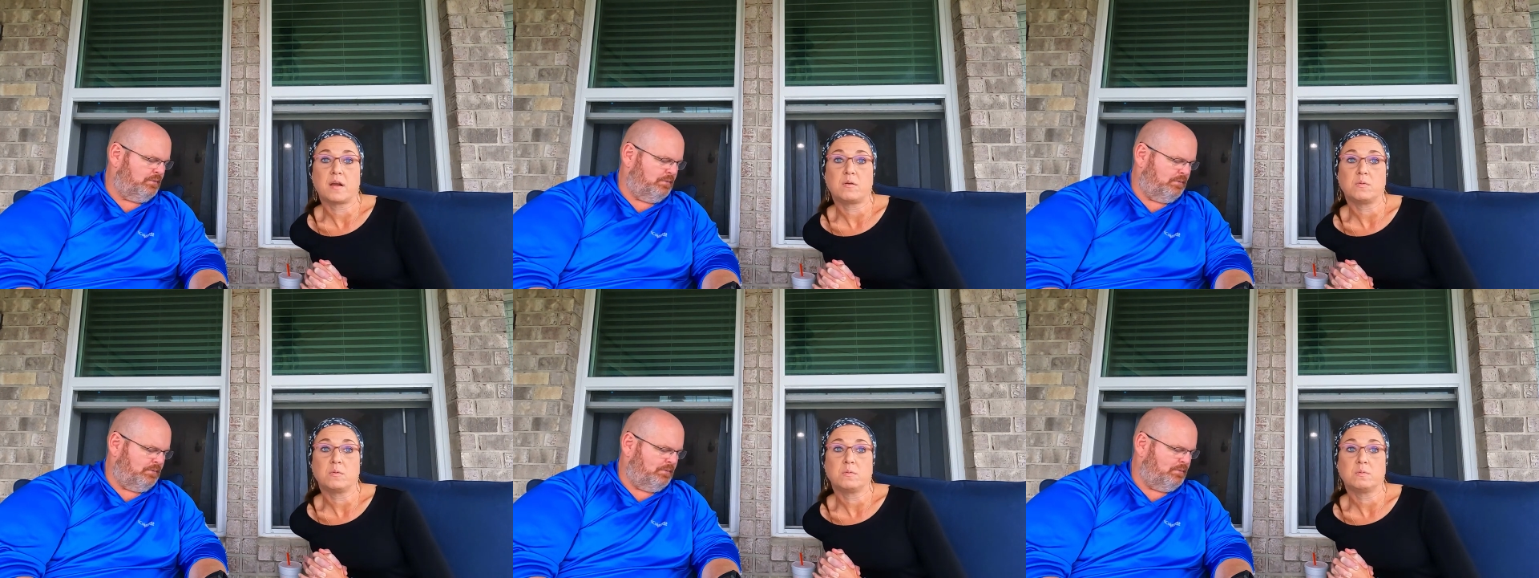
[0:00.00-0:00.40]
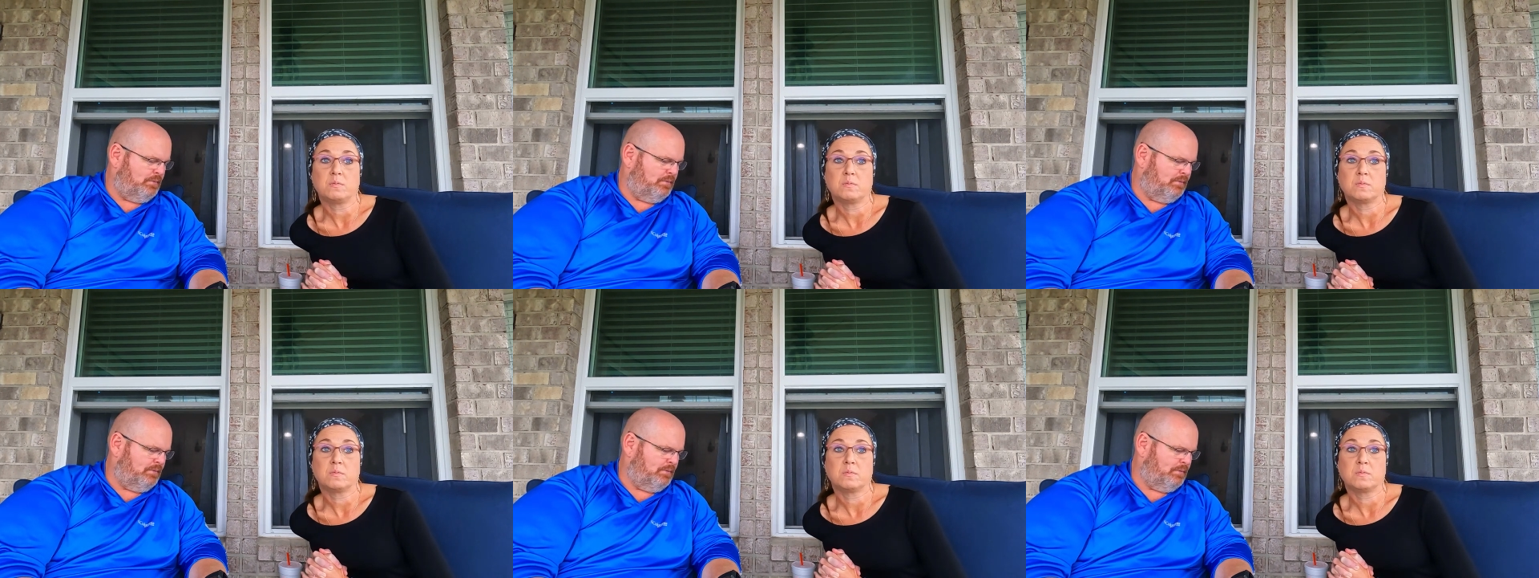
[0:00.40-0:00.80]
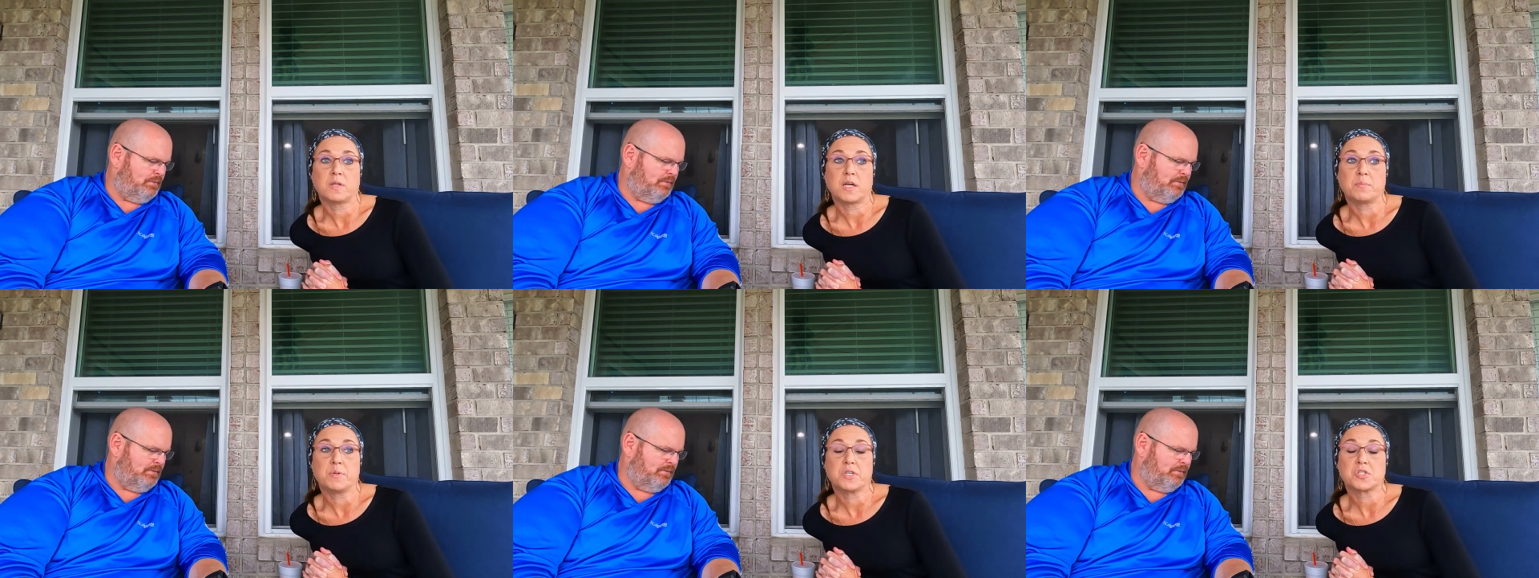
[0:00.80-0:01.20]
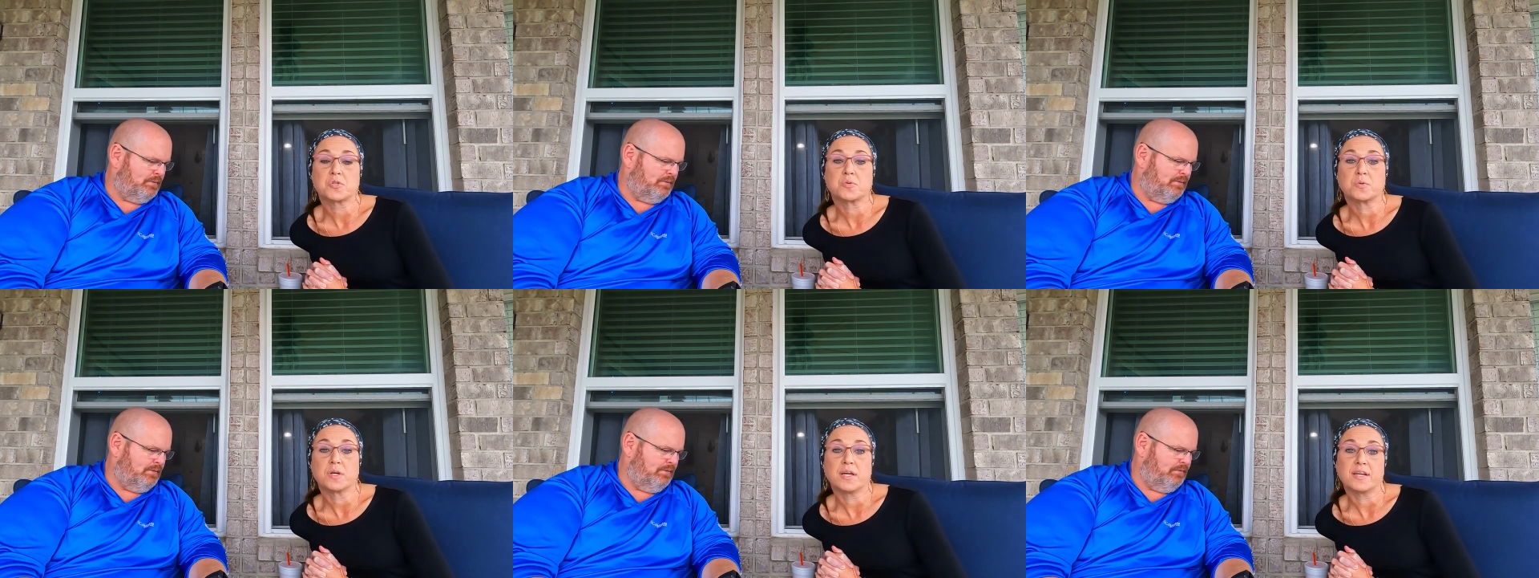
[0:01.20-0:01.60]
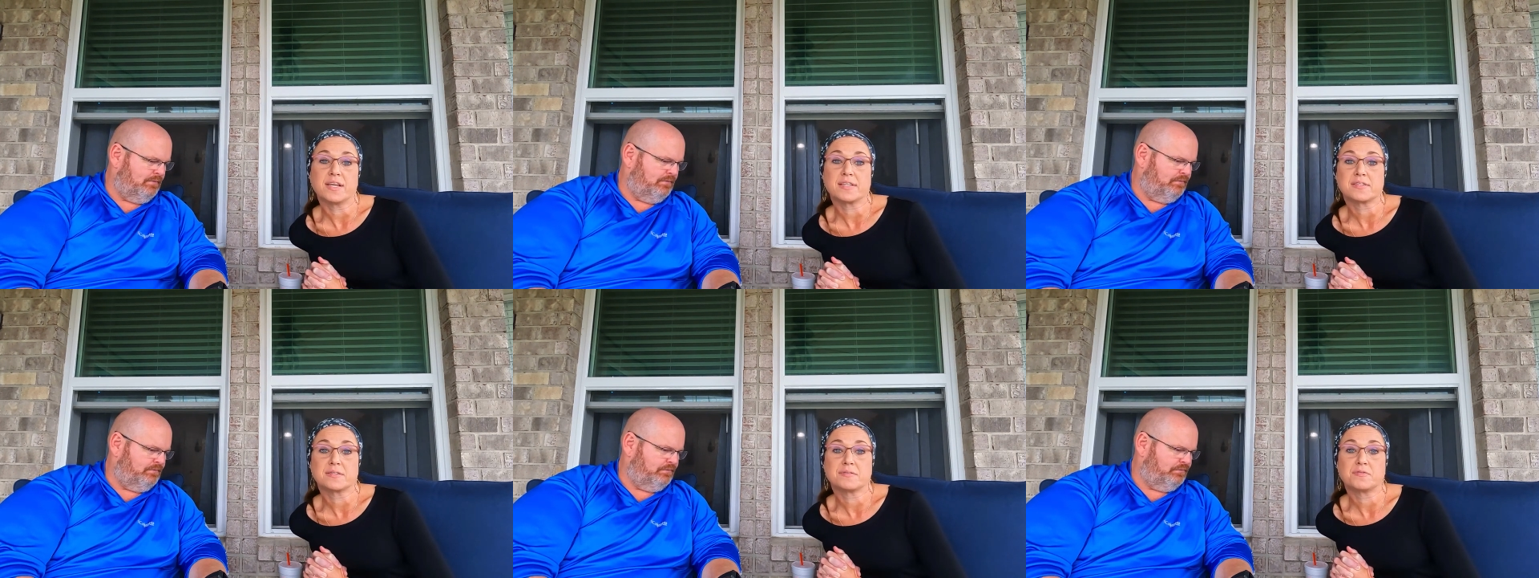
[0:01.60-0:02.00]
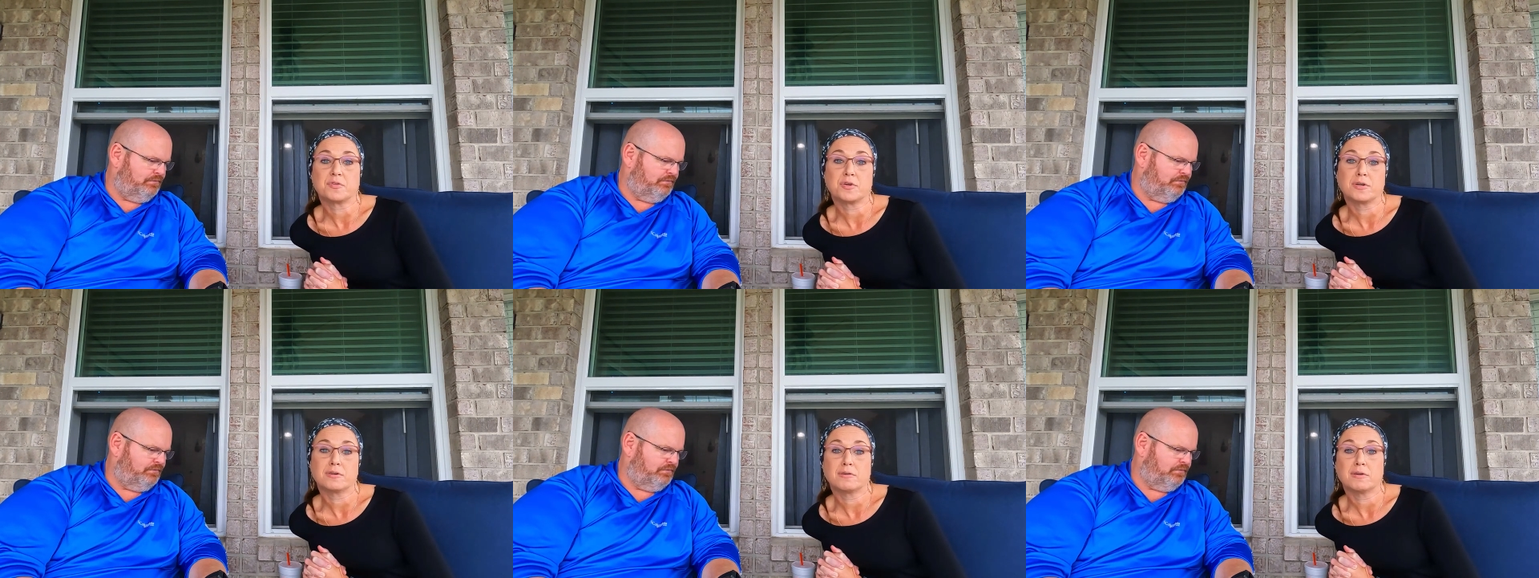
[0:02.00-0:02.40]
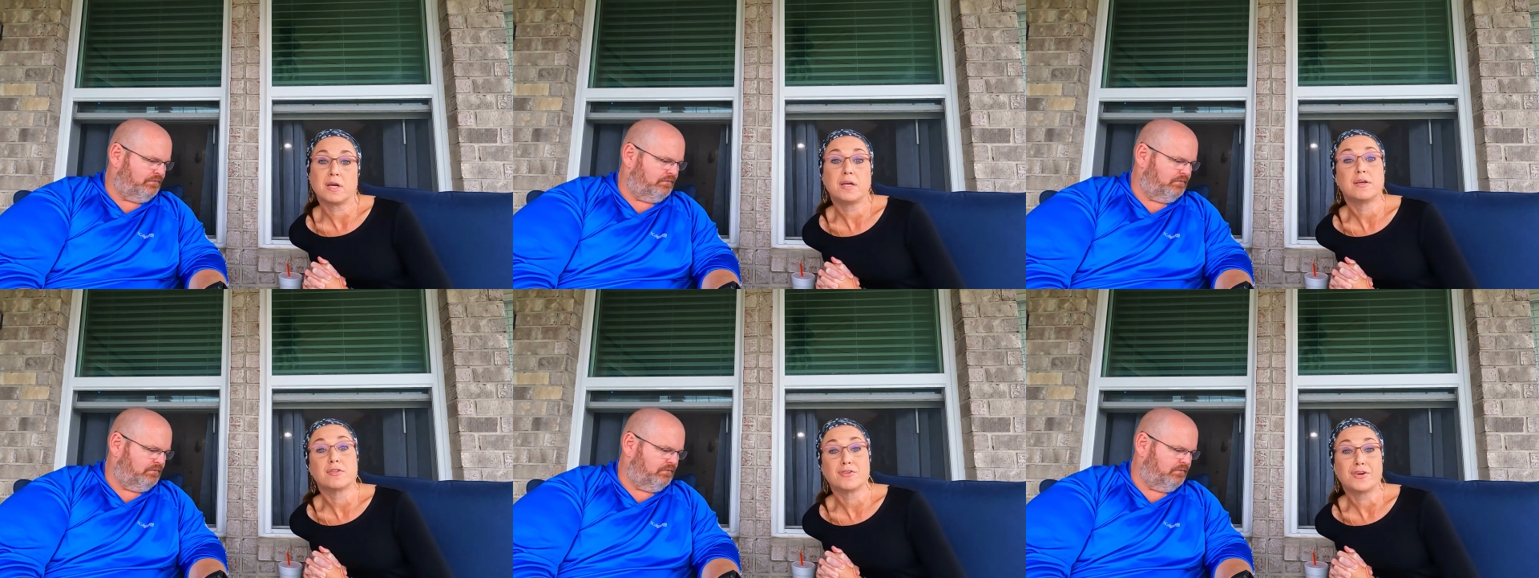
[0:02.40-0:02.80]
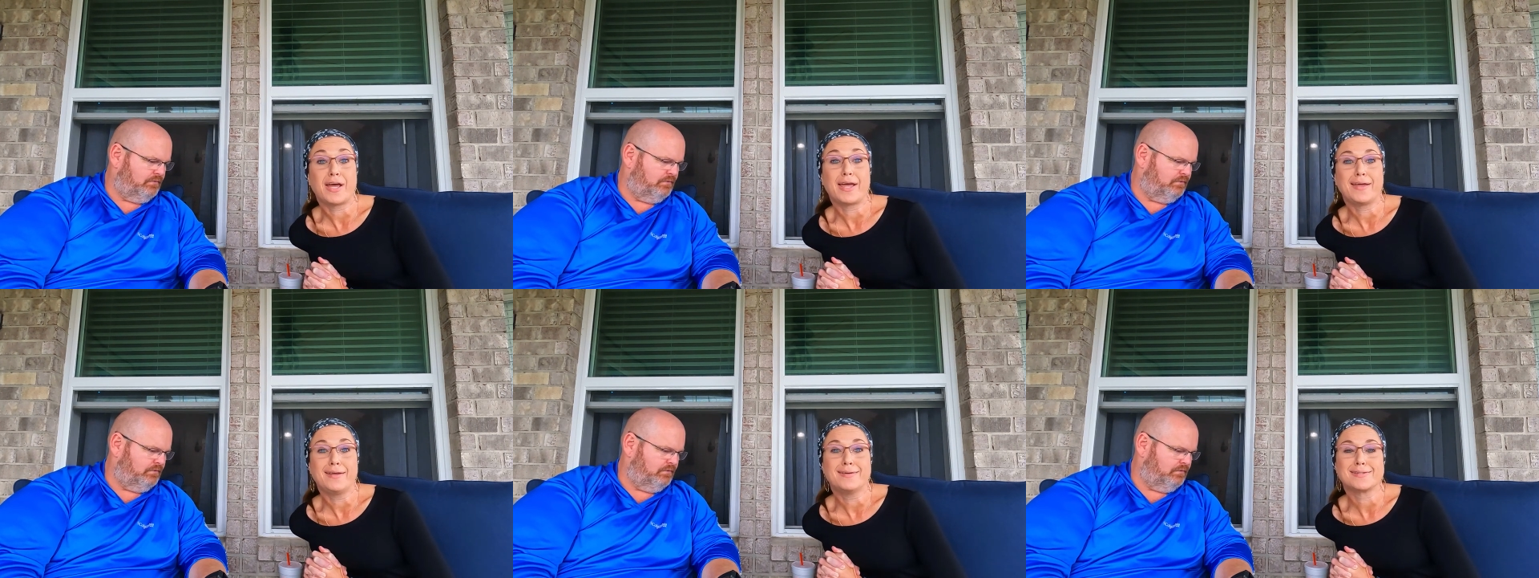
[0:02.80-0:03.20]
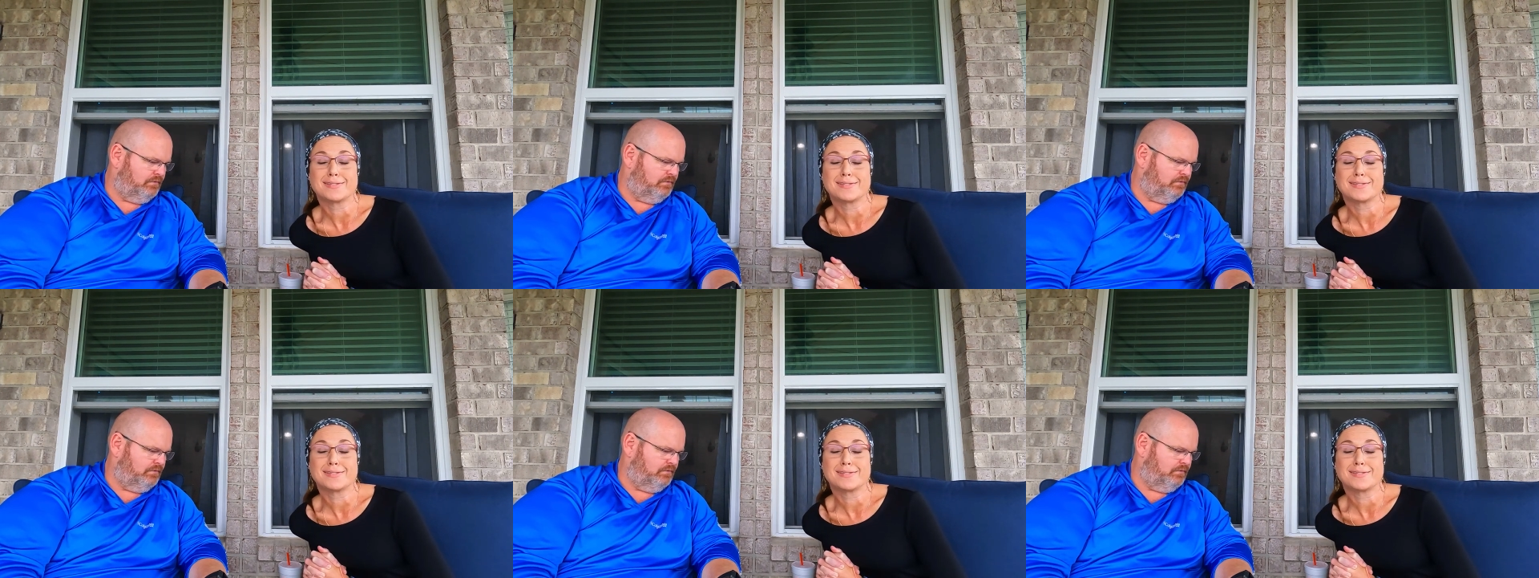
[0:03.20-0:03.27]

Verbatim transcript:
Speaker 1: that'll that'll be a story, I guess, for another day.